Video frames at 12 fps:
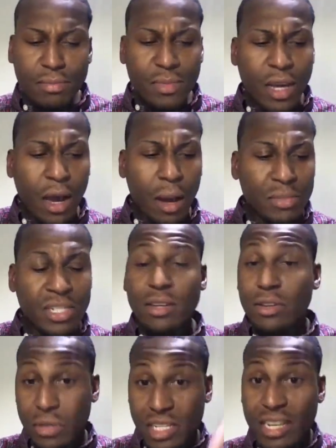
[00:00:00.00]
um, she, you
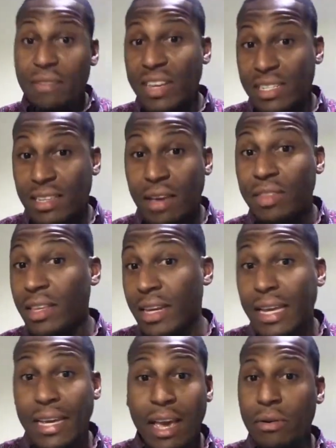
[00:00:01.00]
know, she invests heavily in the
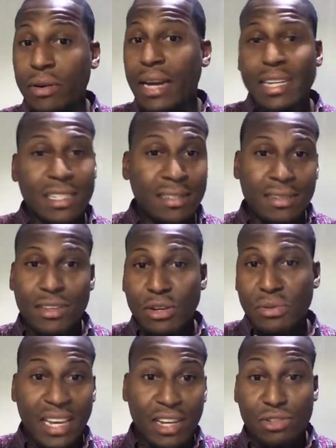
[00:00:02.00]
account, and I just, you know,
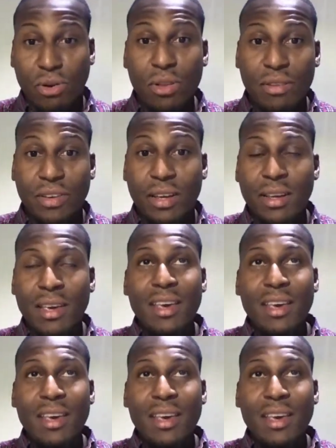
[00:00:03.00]
take control of it.